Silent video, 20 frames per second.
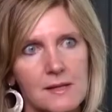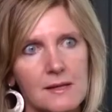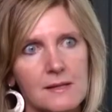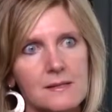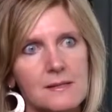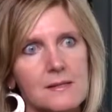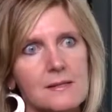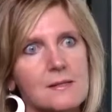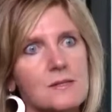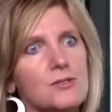
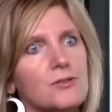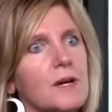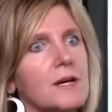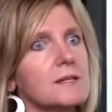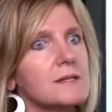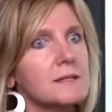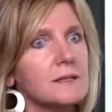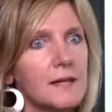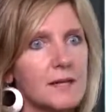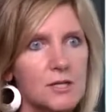sciences,
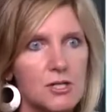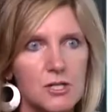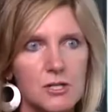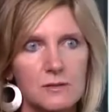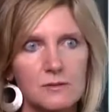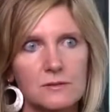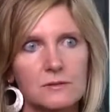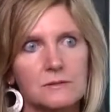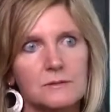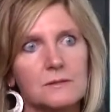
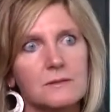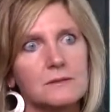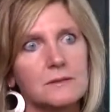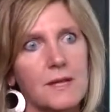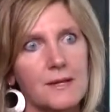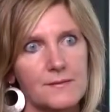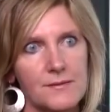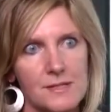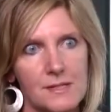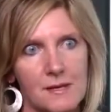translational
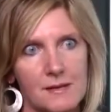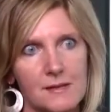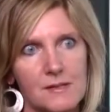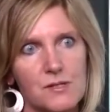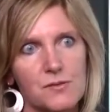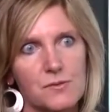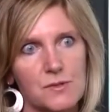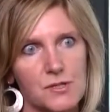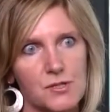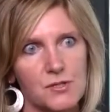life
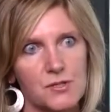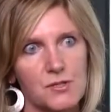science